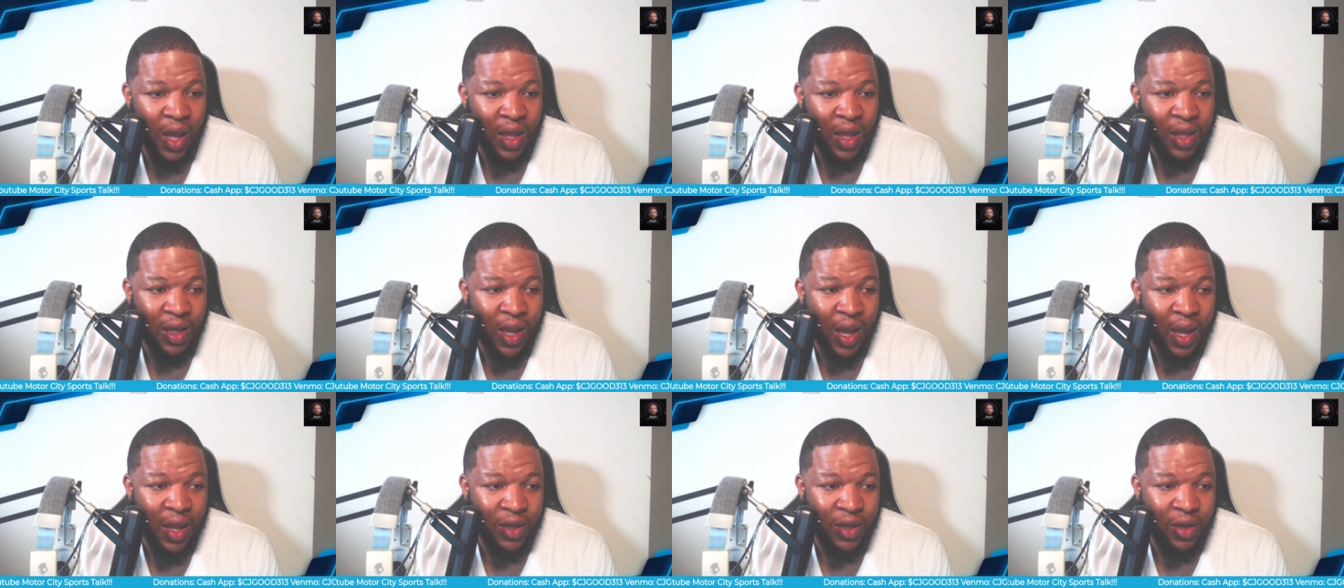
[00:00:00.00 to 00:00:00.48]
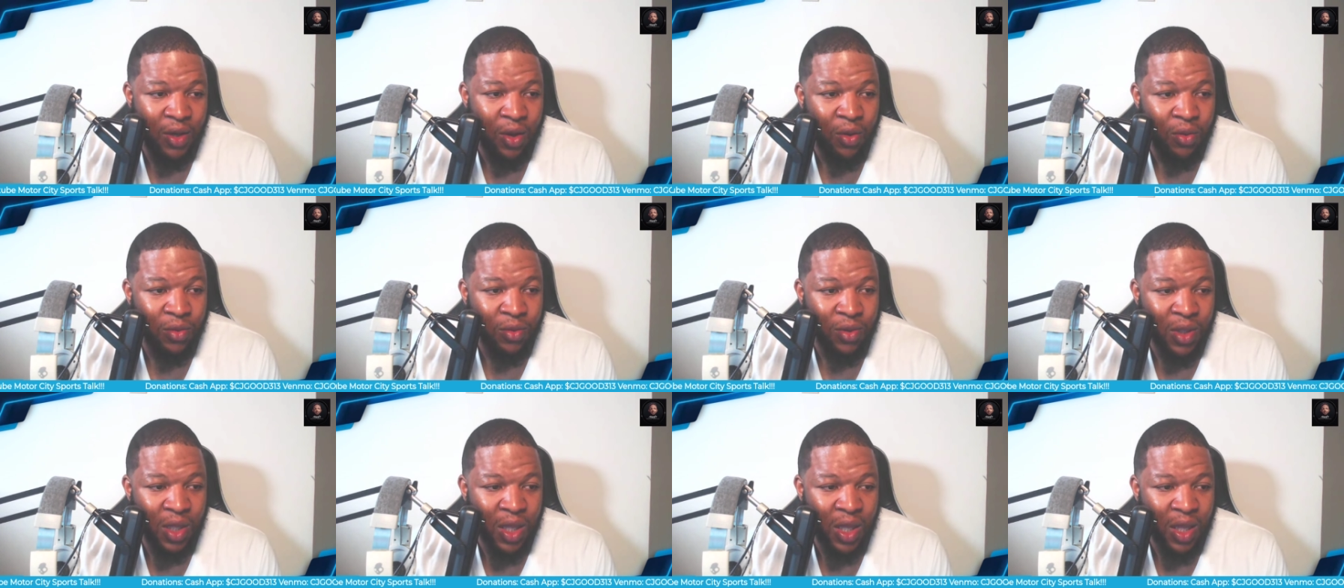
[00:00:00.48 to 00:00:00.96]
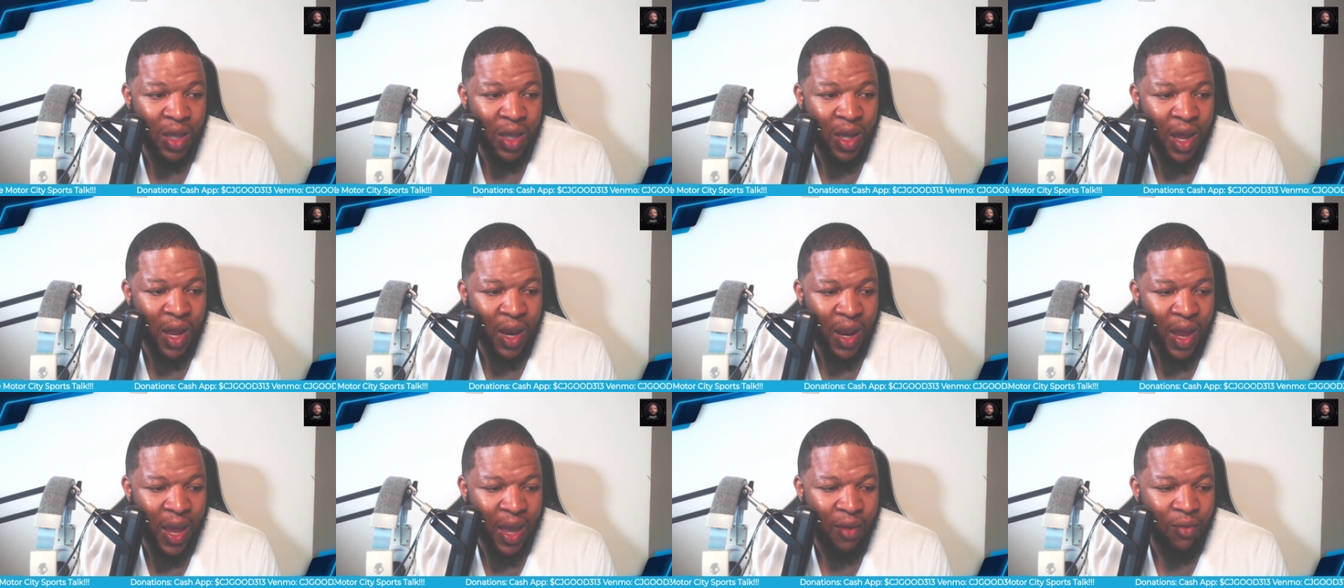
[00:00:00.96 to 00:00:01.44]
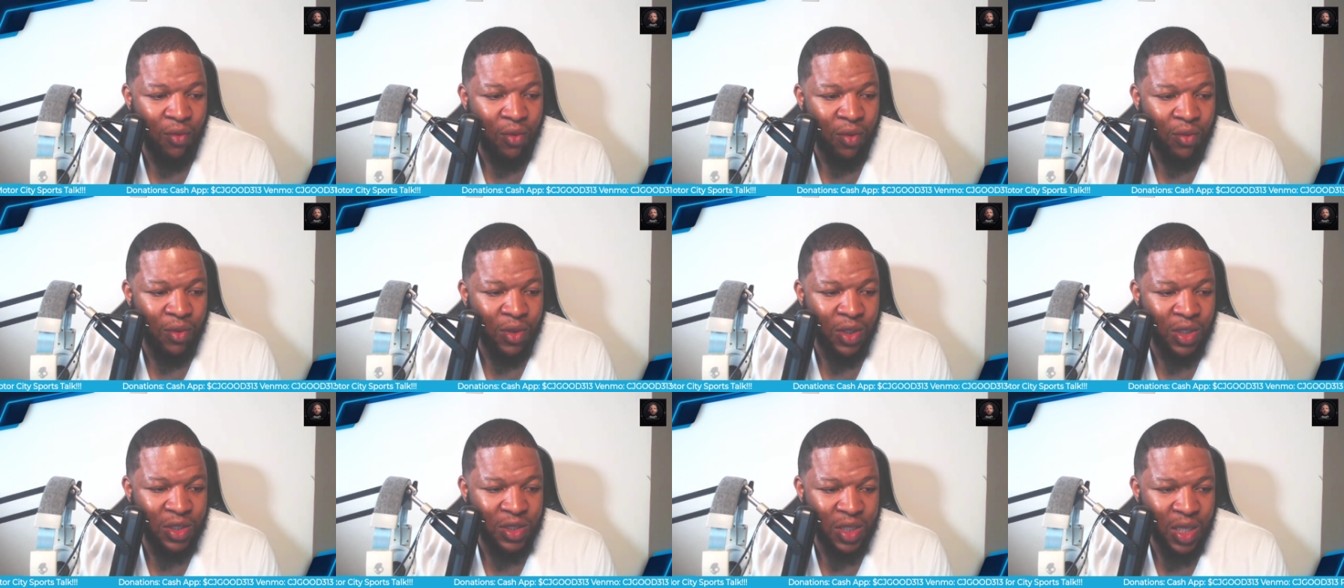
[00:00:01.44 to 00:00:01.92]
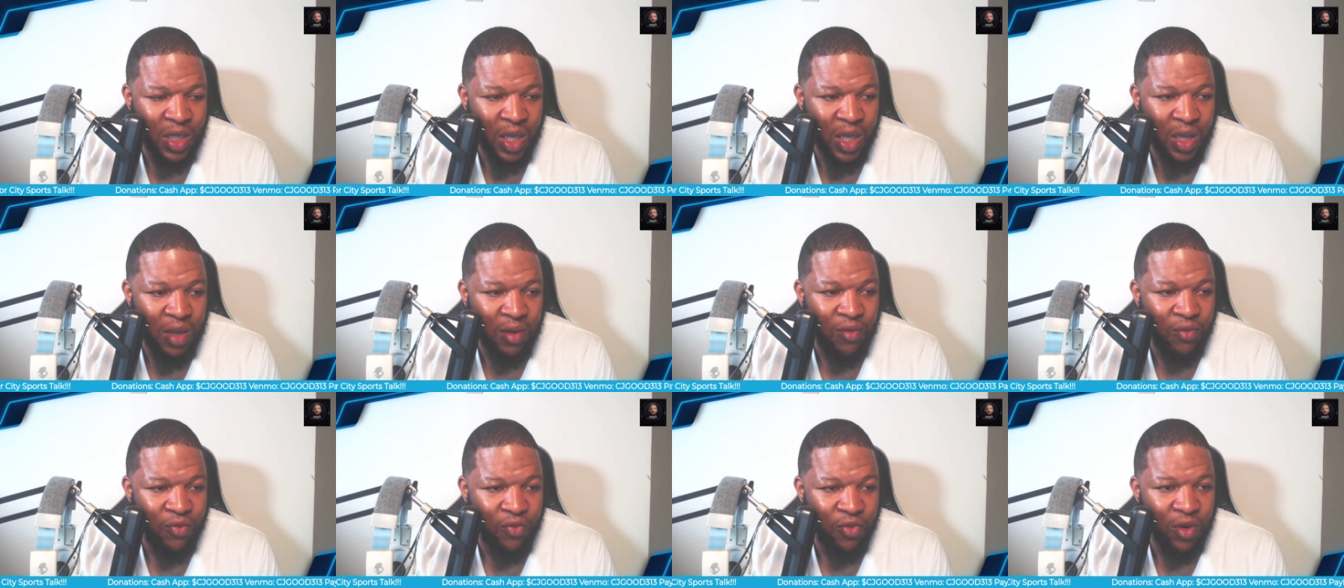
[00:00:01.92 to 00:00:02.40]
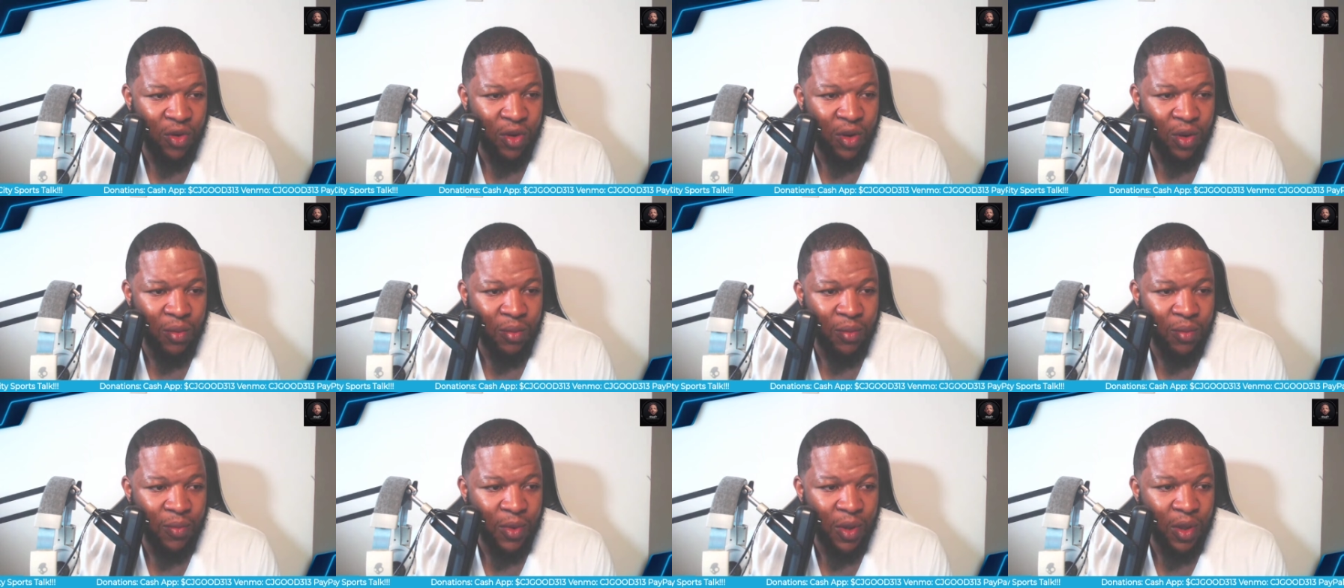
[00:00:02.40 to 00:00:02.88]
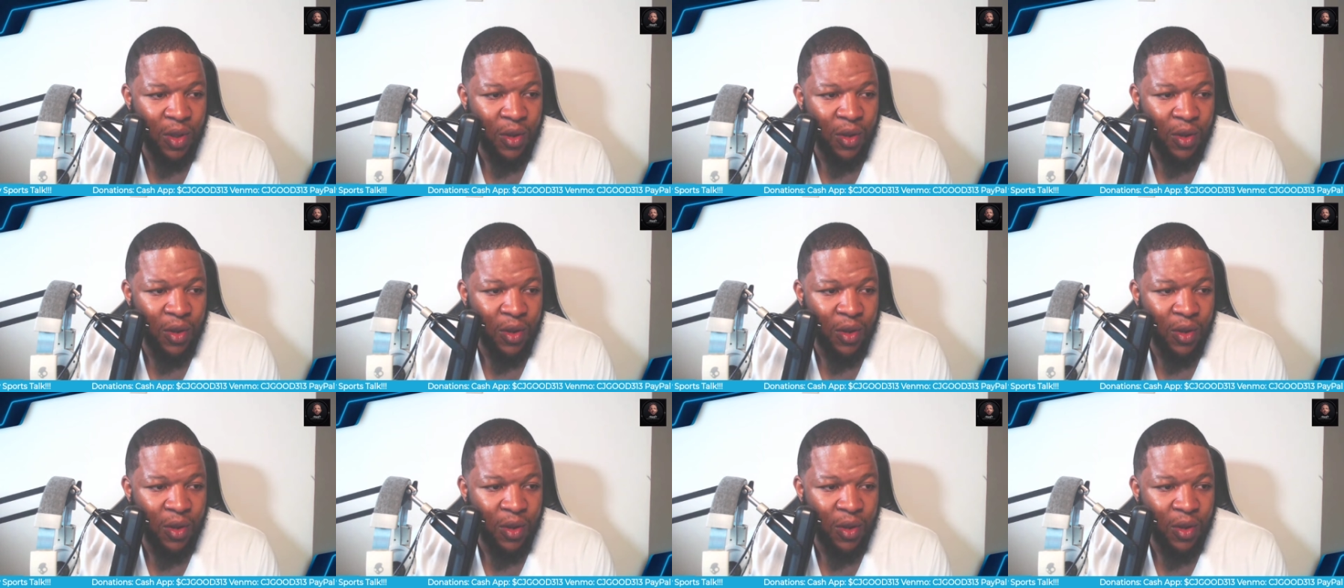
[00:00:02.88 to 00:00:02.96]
I, I don't think I like what we seeing from